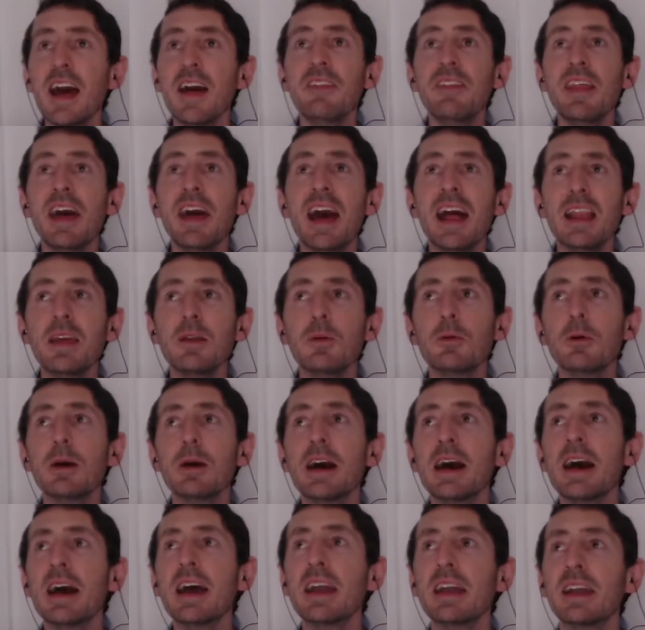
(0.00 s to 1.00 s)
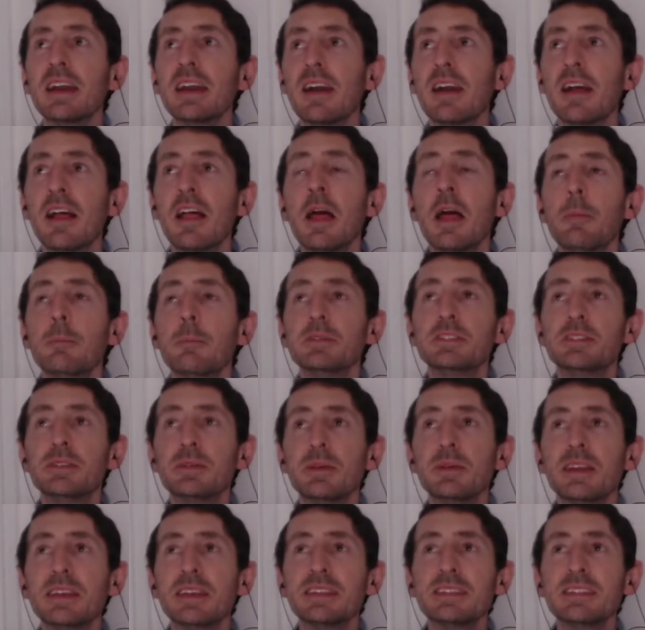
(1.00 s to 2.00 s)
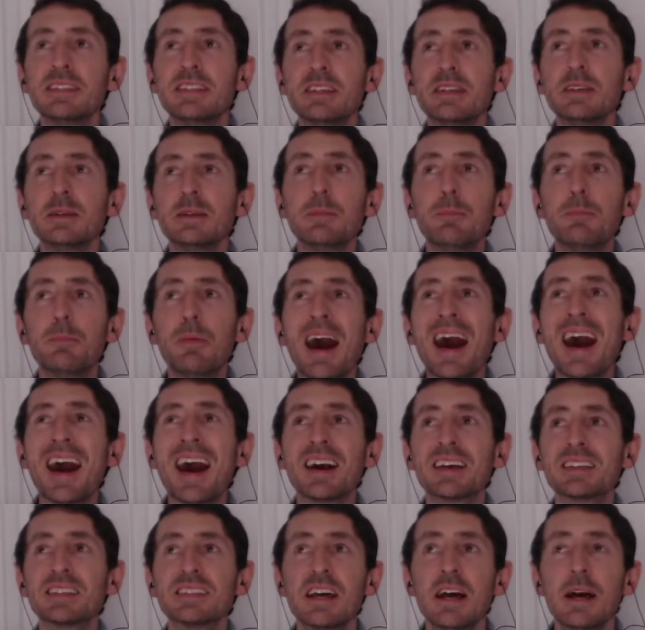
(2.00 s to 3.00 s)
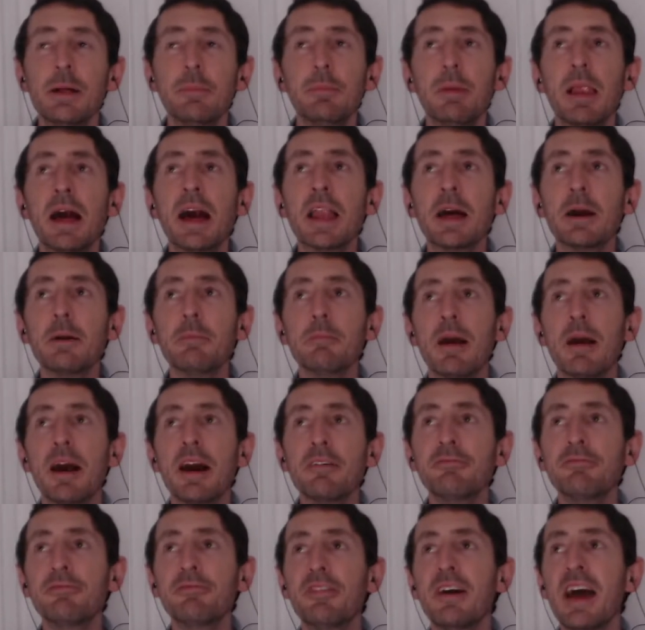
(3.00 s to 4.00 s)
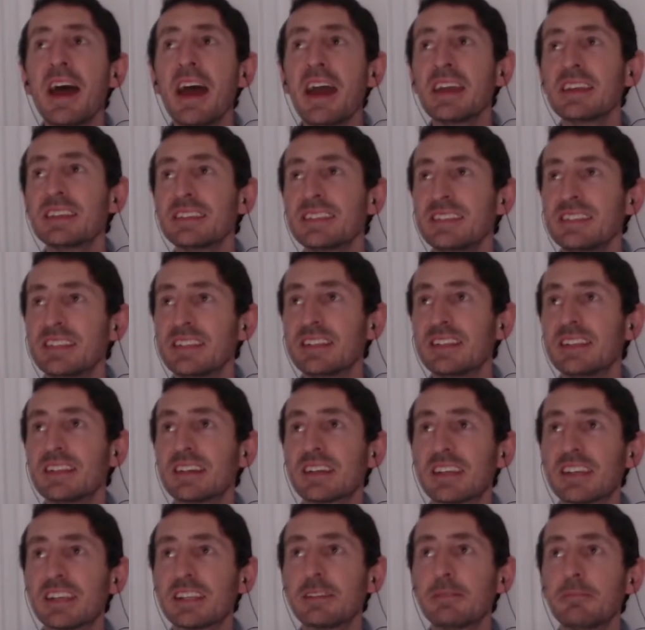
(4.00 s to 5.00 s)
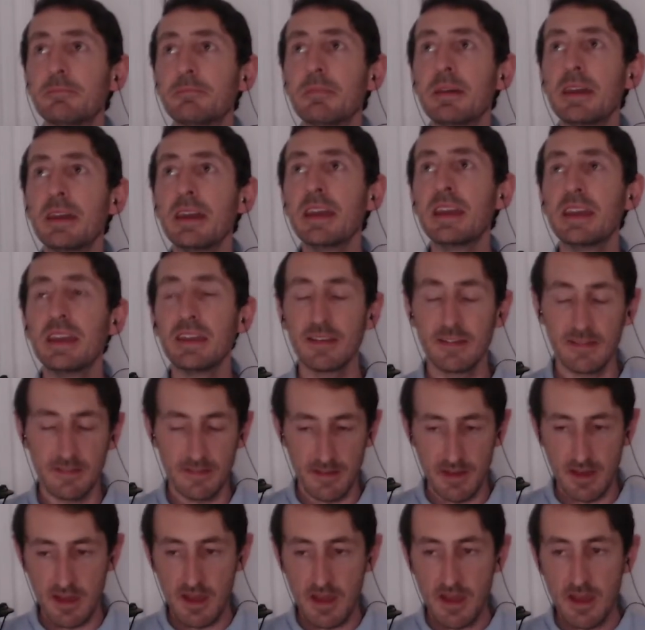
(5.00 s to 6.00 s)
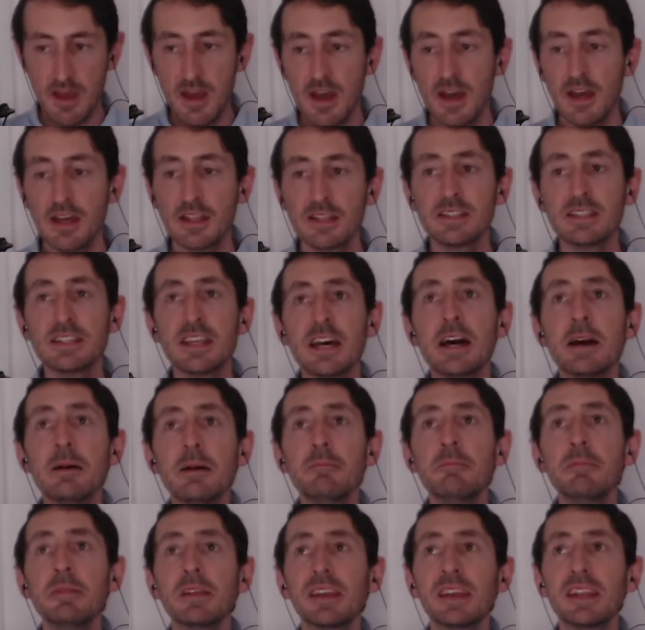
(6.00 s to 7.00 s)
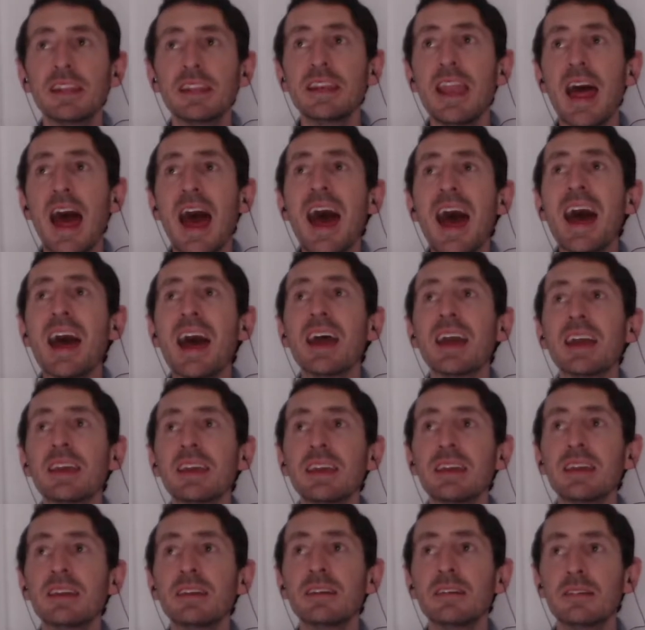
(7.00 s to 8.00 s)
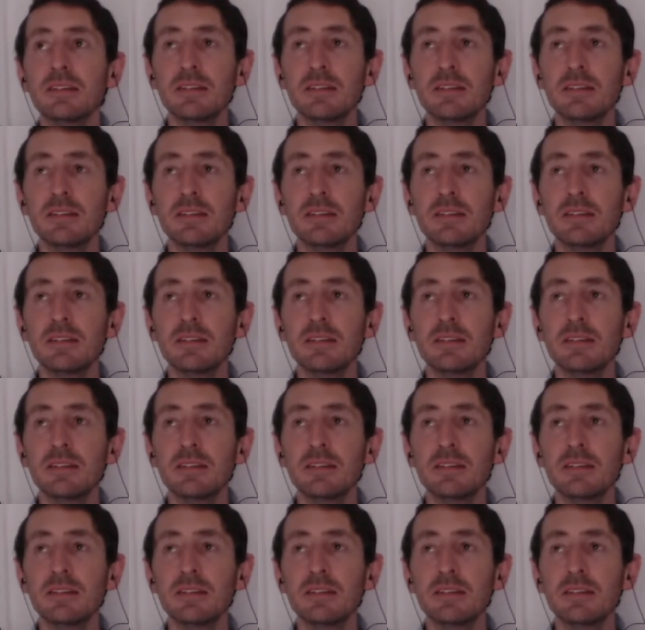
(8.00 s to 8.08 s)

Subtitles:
Alleyway between two bars, blood on my face. You're looking at me, and I'm looking at you.